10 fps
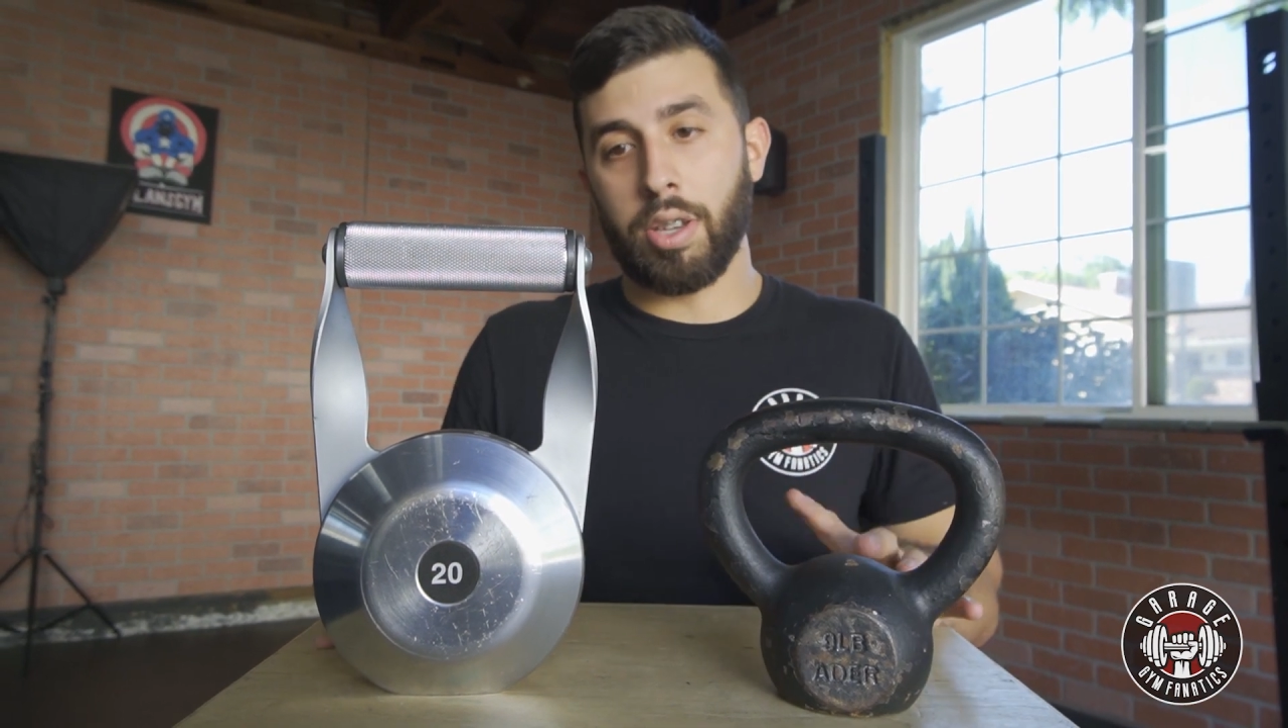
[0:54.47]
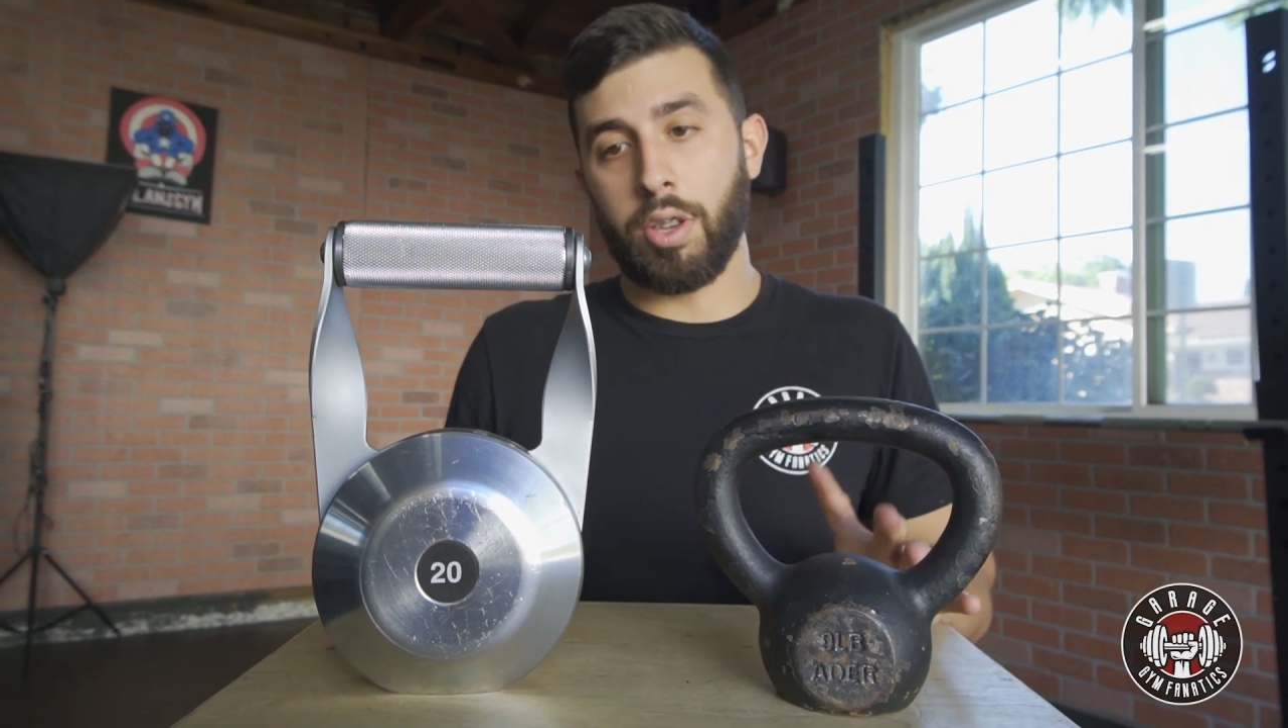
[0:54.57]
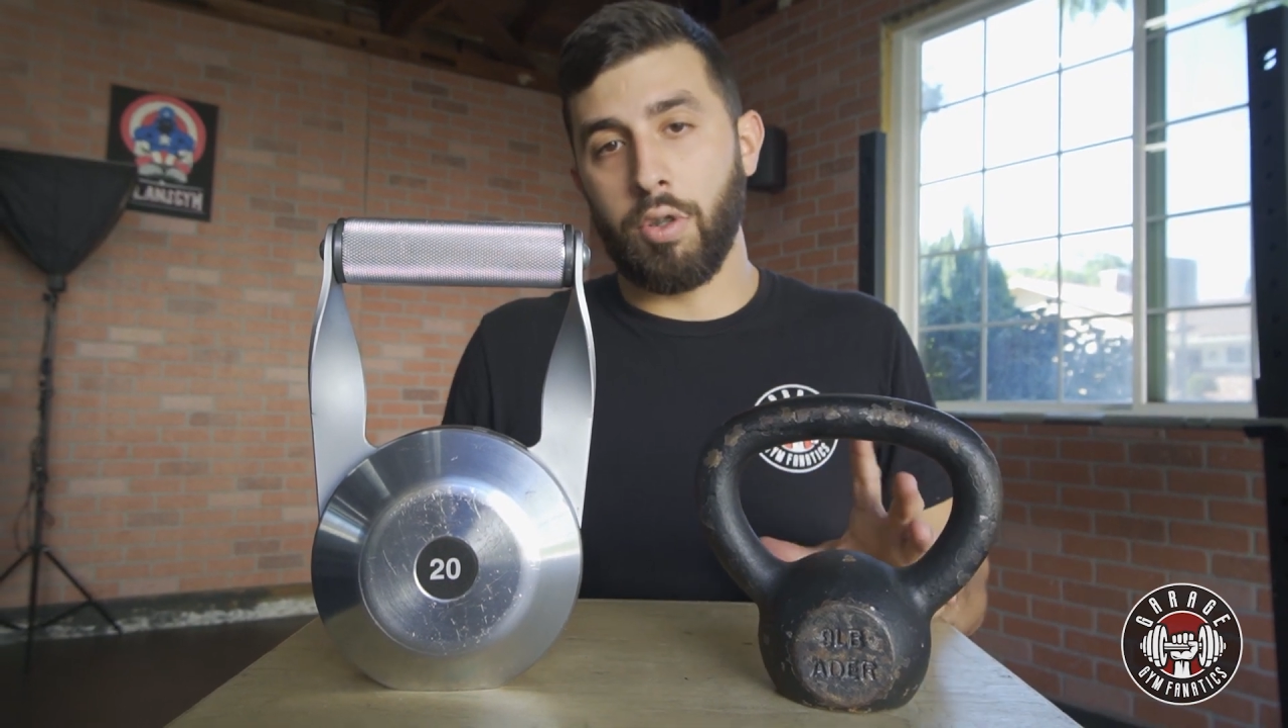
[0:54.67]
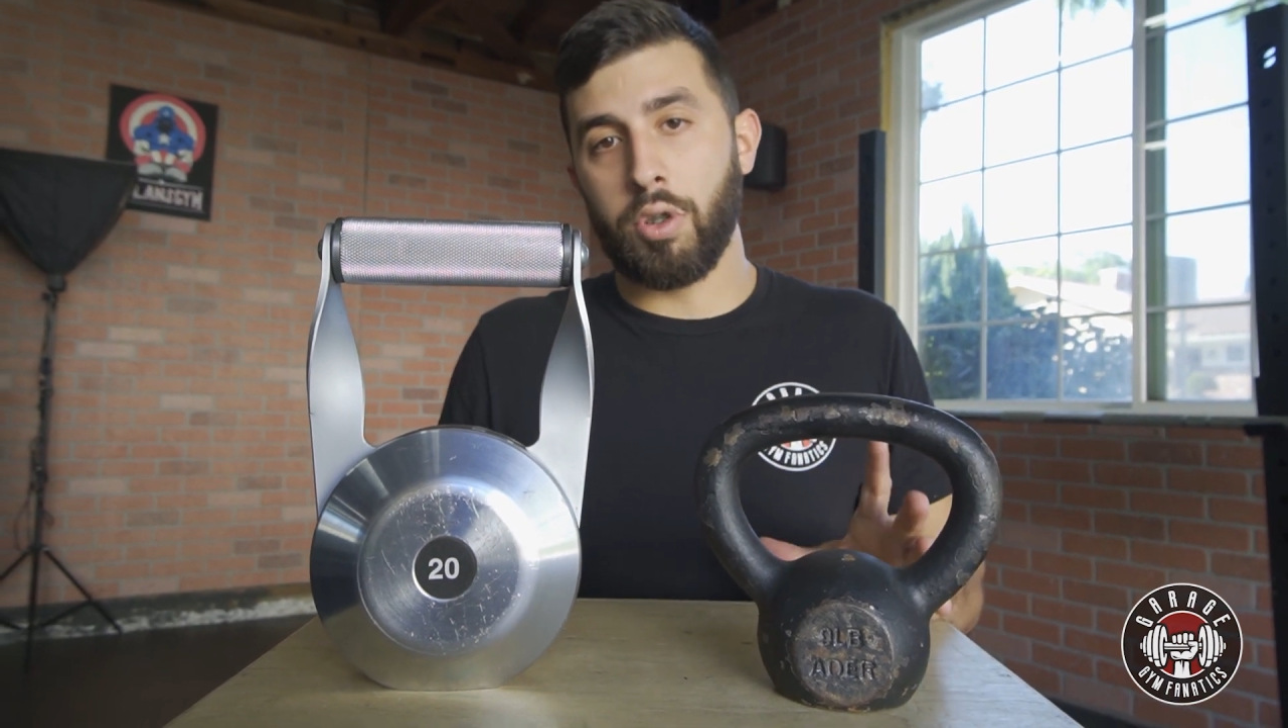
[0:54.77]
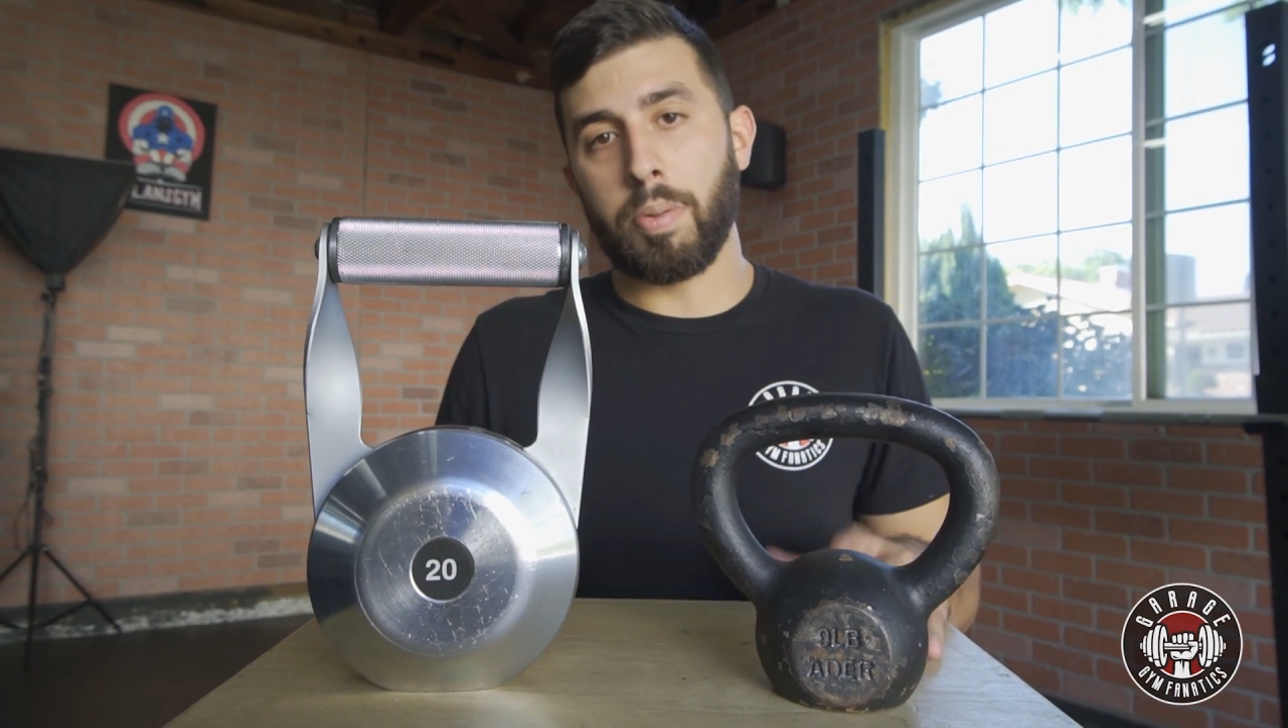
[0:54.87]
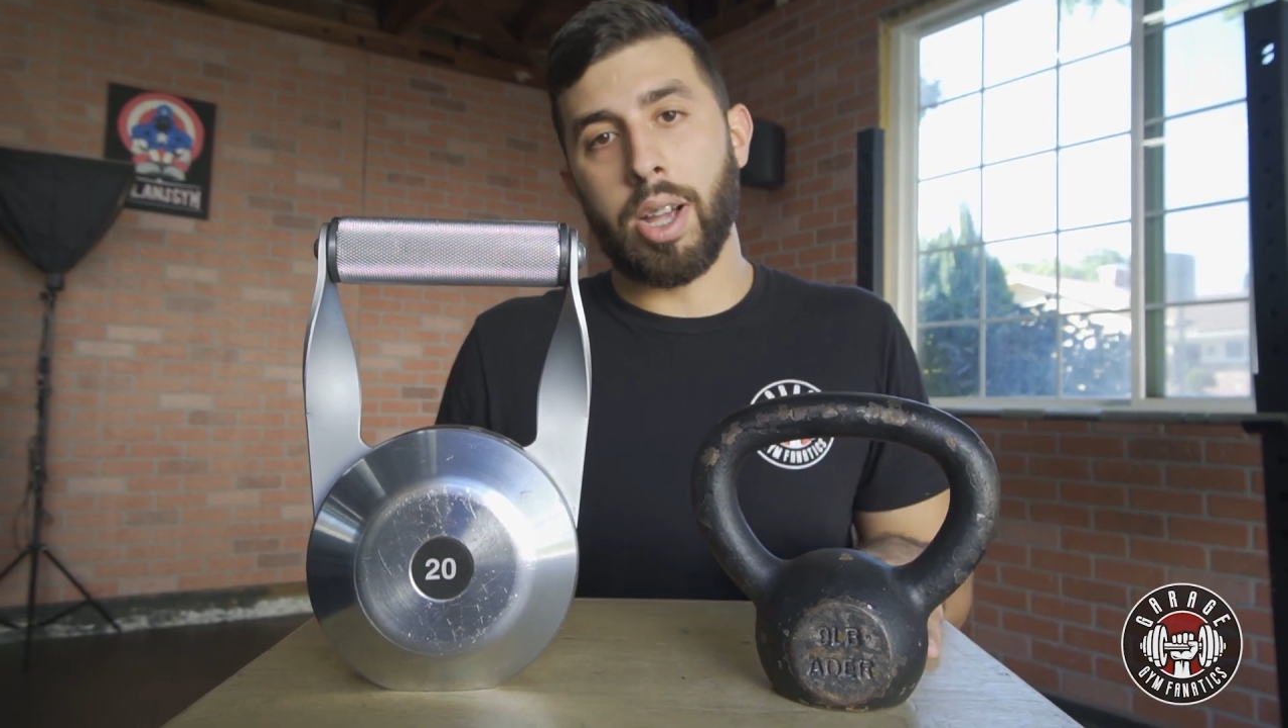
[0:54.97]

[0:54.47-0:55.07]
a huge